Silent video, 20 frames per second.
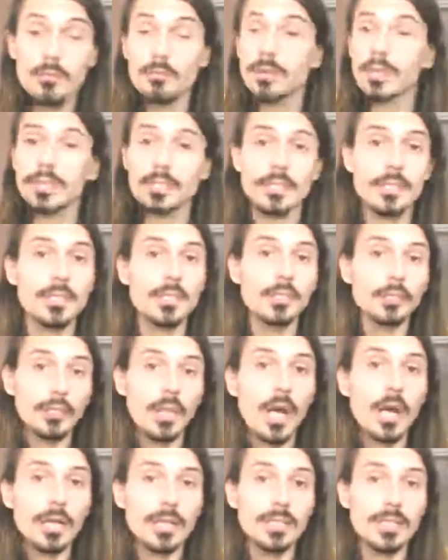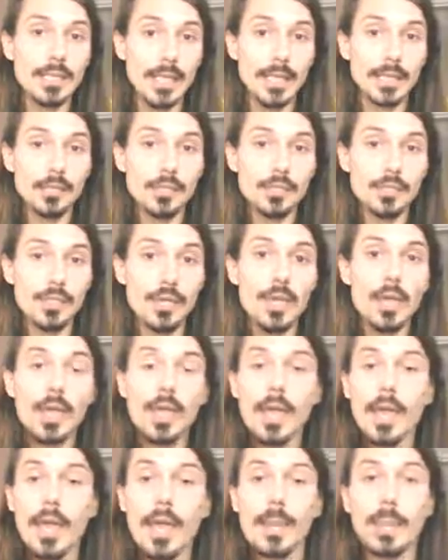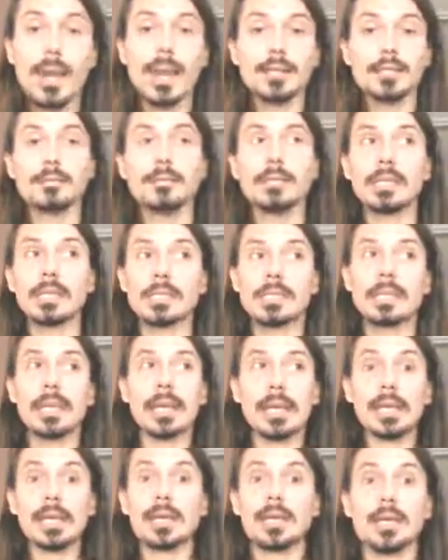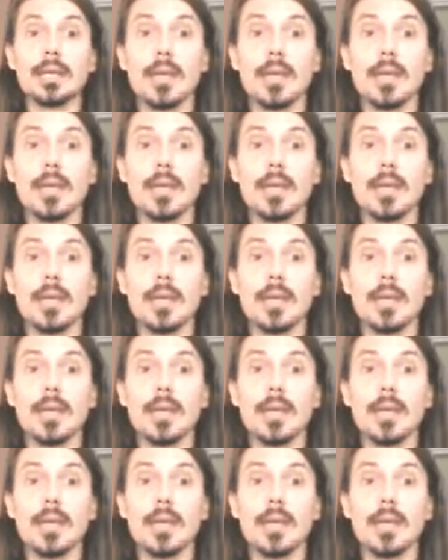but is still not a sage. And that's because, like,